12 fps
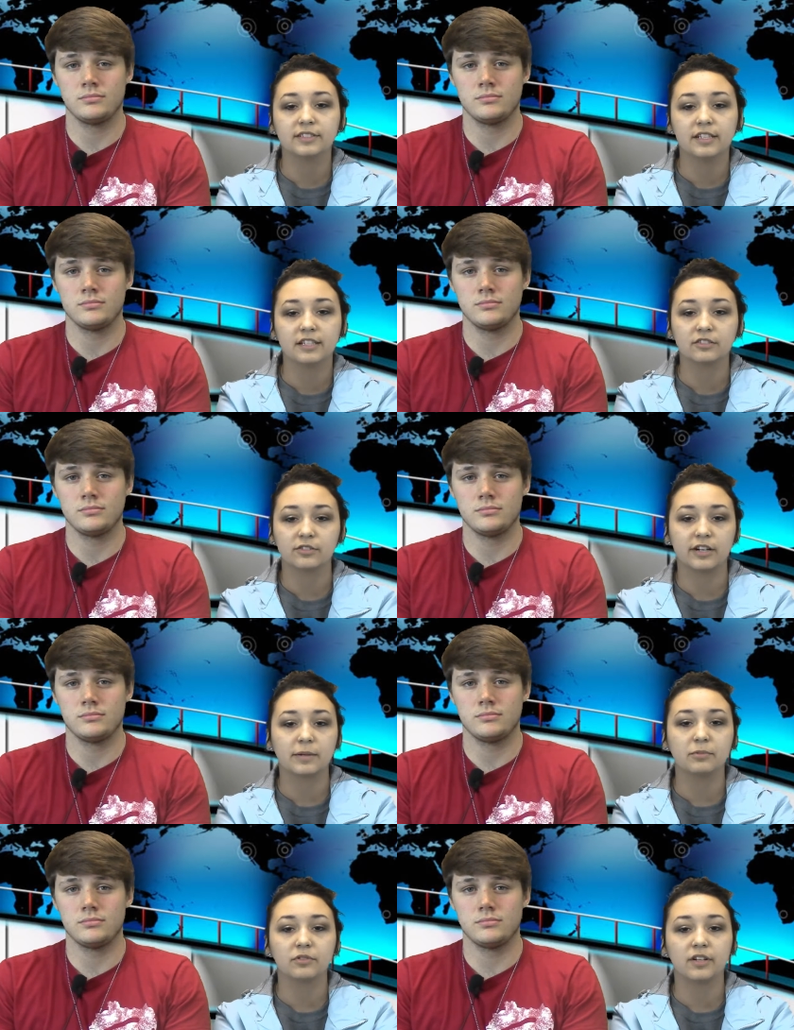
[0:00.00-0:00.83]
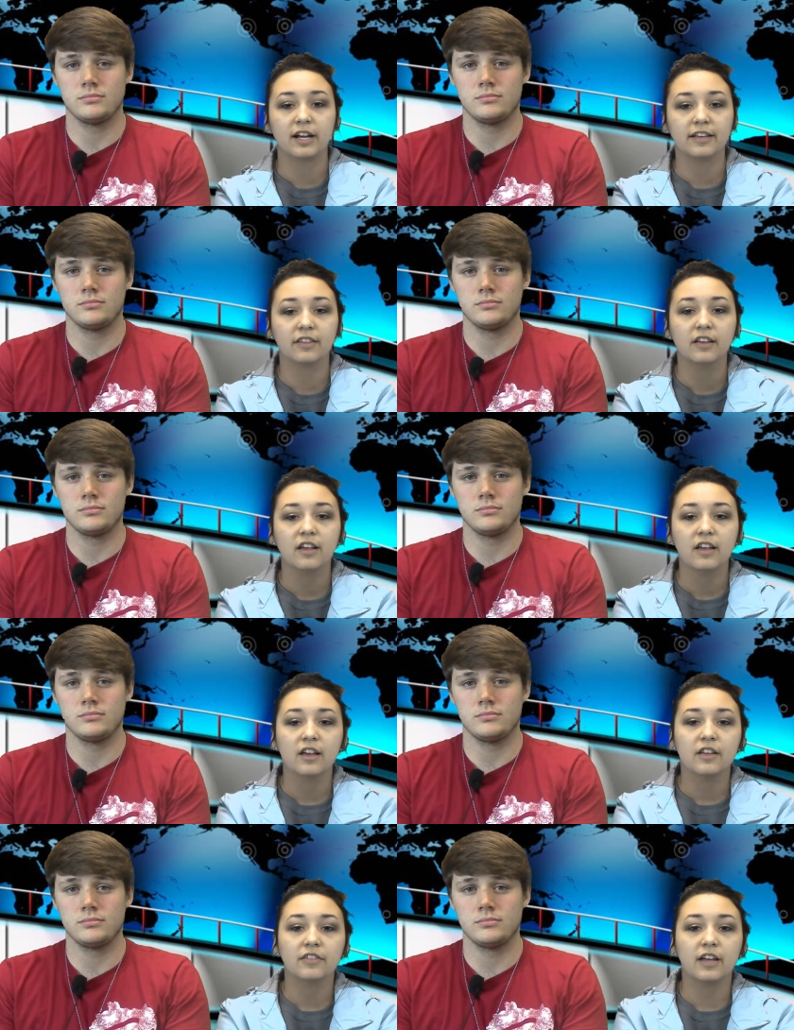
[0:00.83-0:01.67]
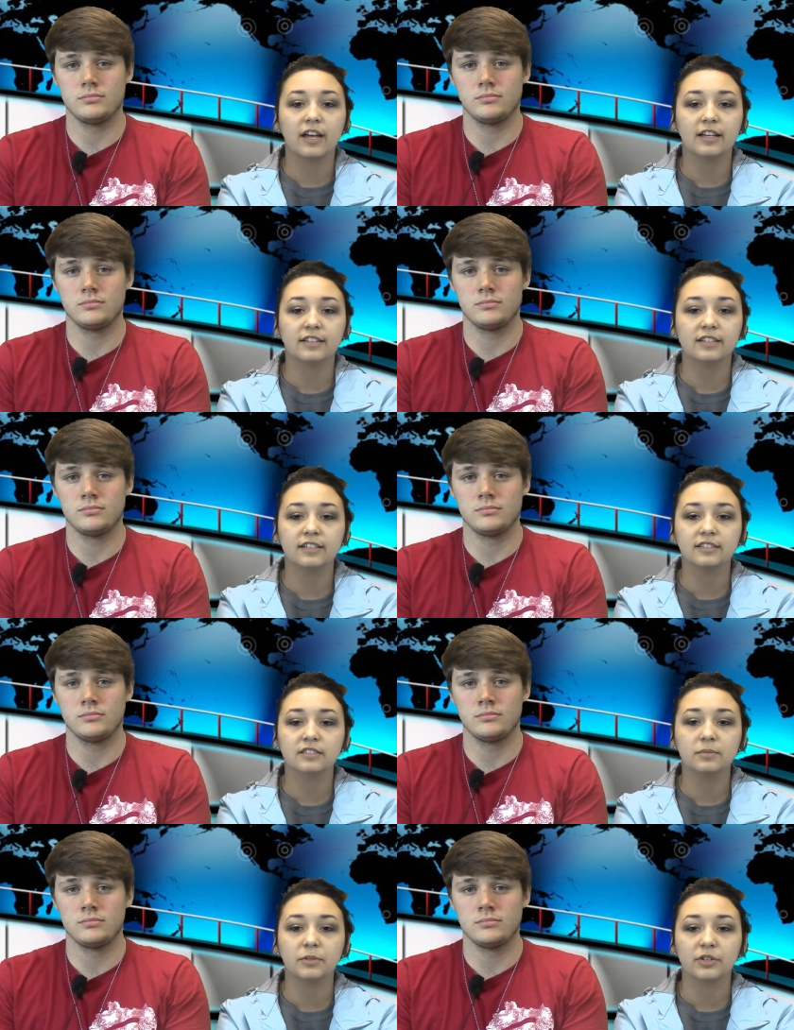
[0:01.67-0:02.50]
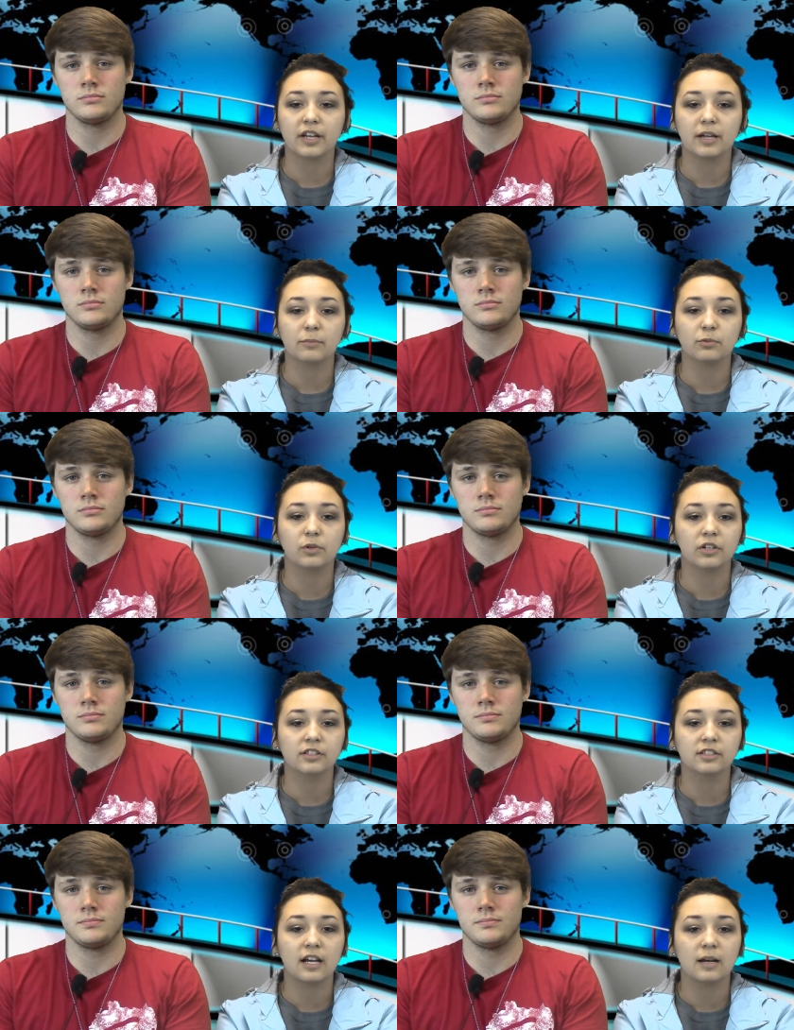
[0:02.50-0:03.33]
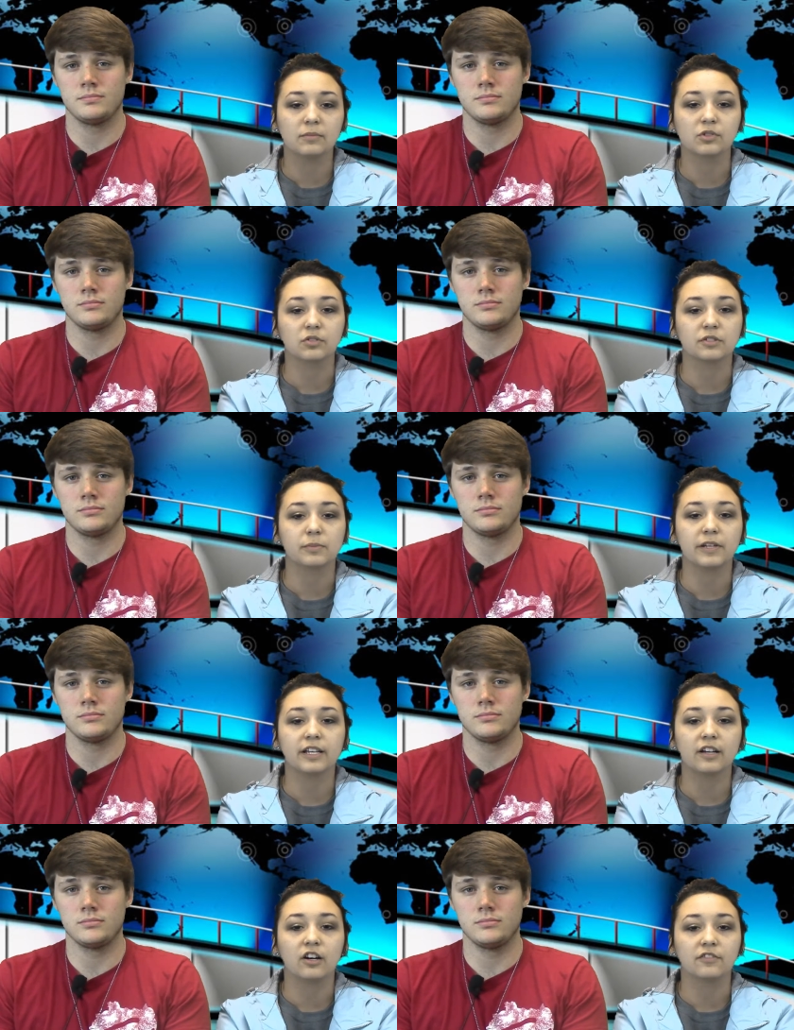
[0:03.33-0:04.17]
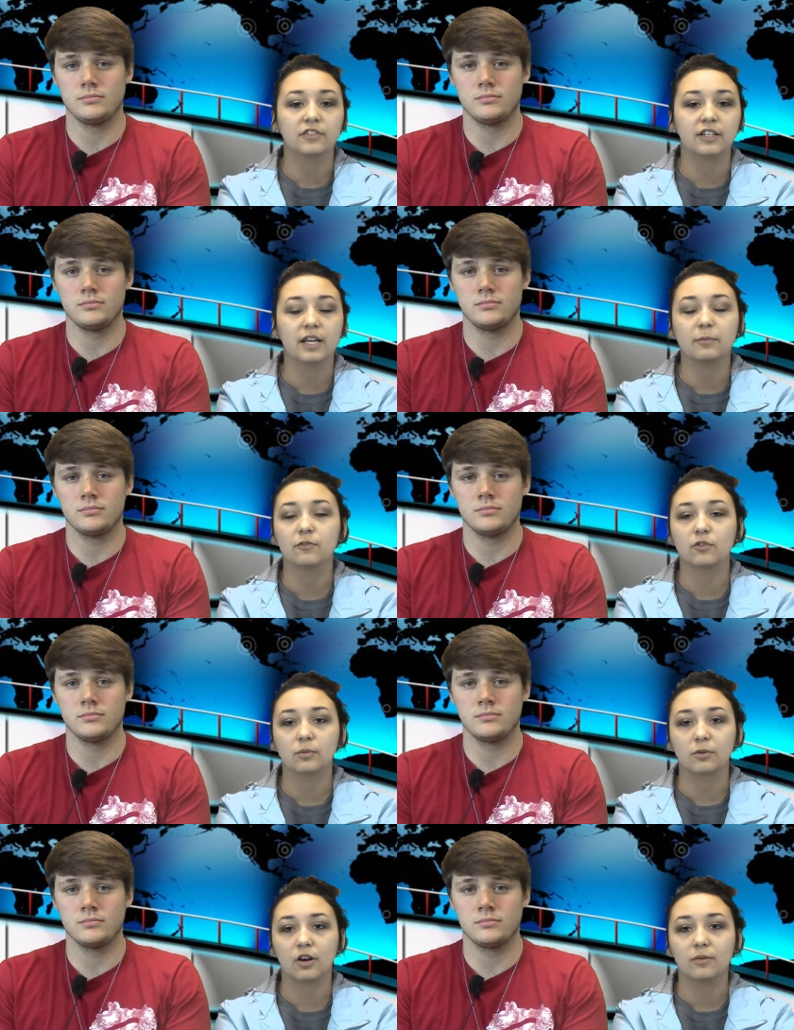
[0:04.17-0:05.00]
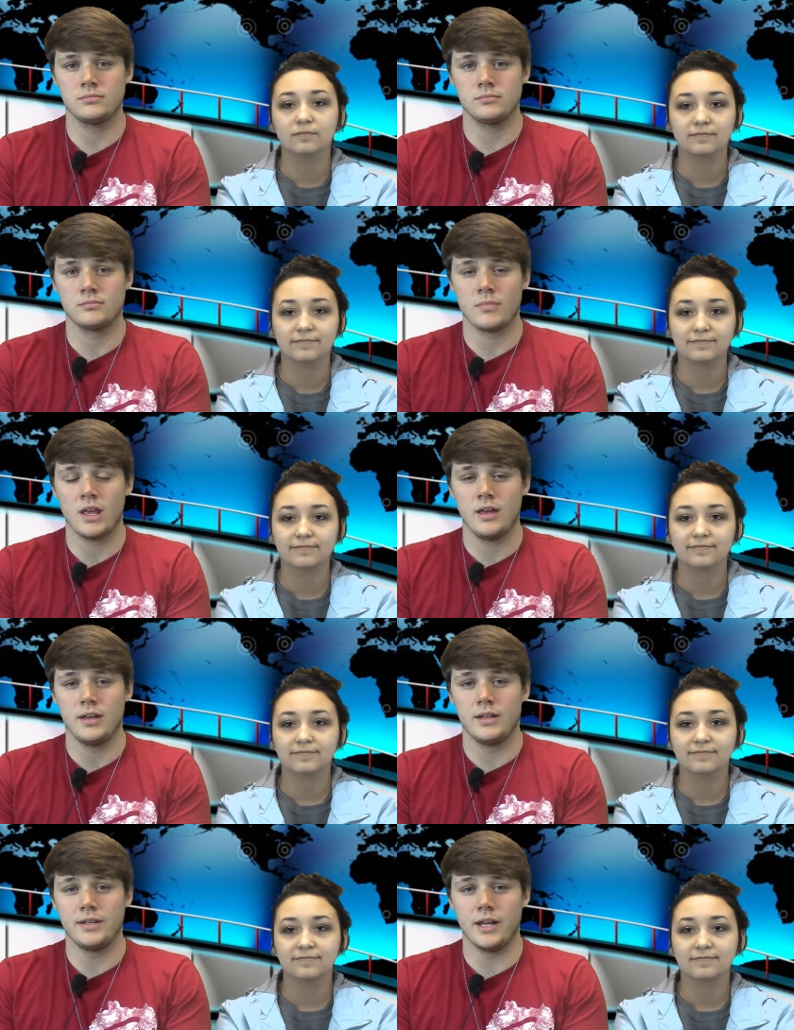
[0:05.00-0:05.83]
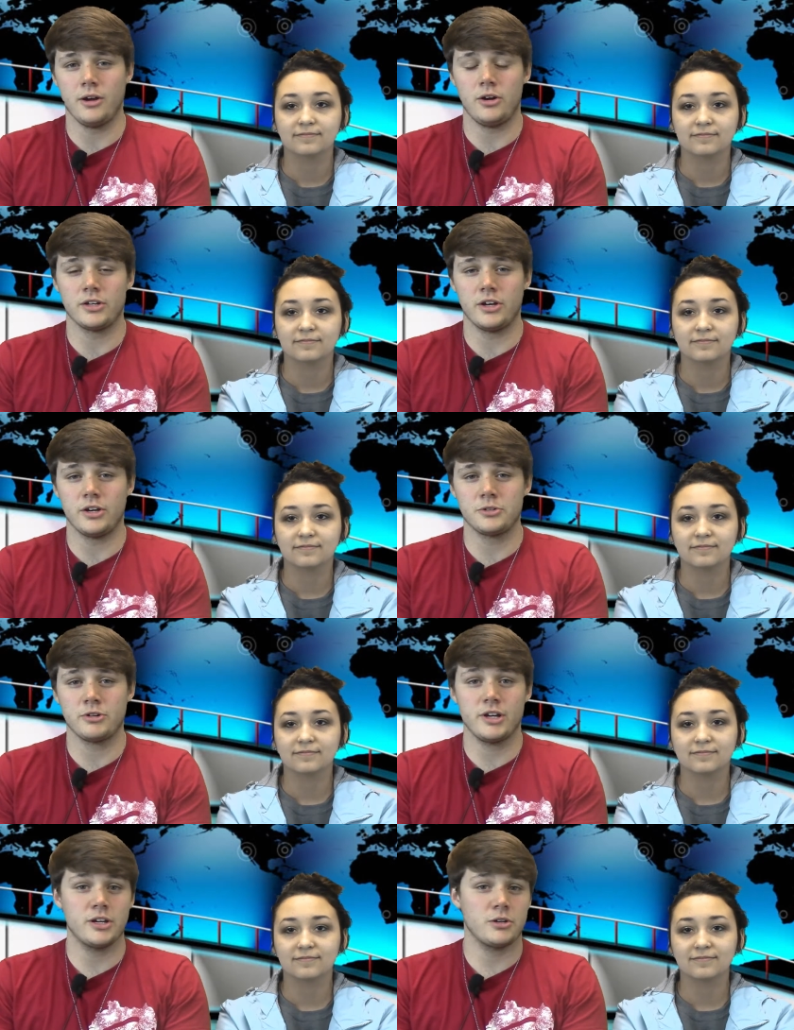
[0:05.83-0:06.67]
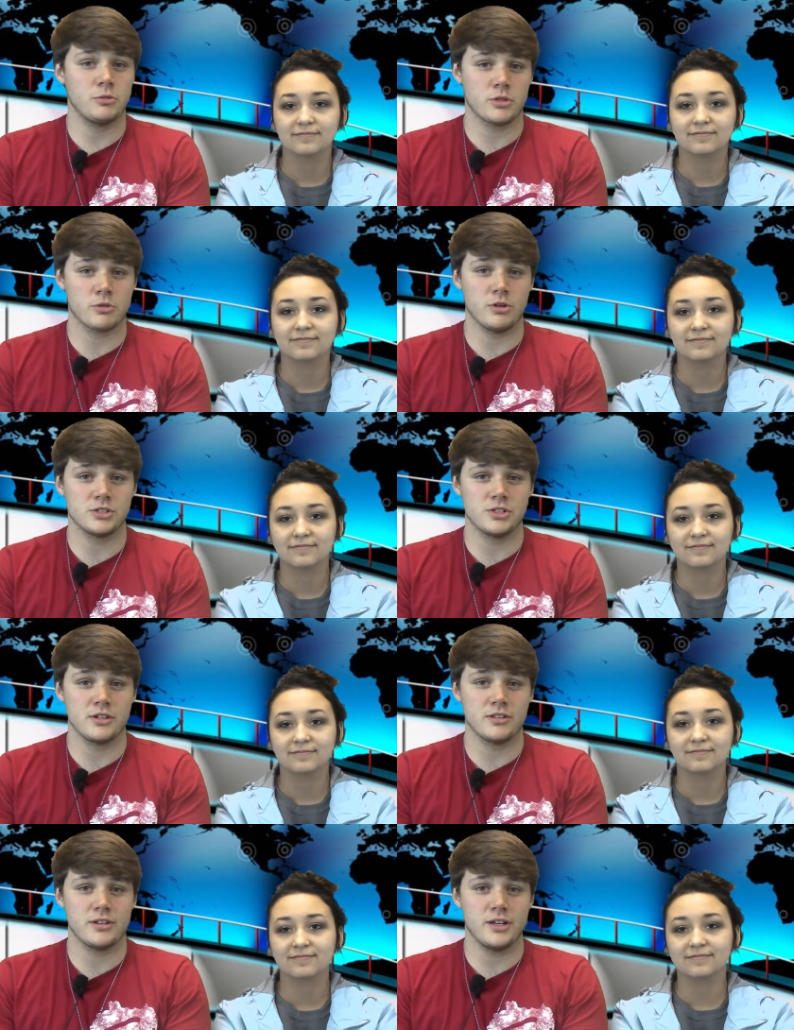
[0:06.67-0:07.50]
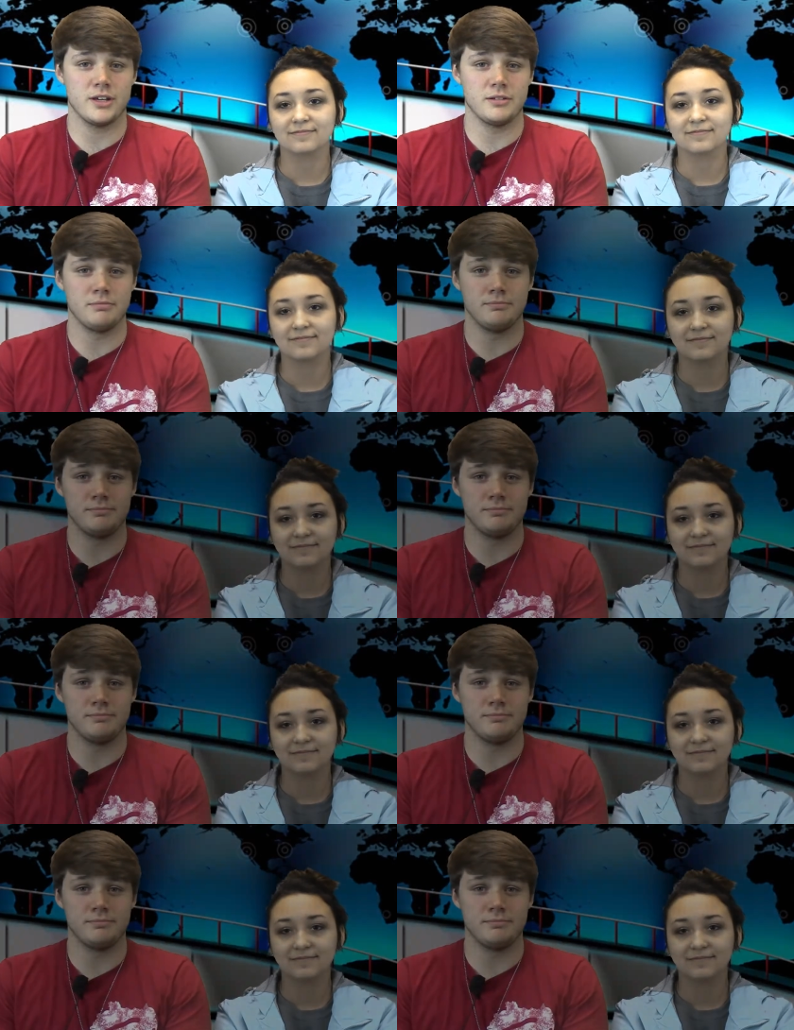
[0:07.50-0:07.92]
Speaker 1: 6th or April 9th that attends the boot camp will earn time towards being off the day before prom.
Speaker 2: Now on to Andrea with question of the day.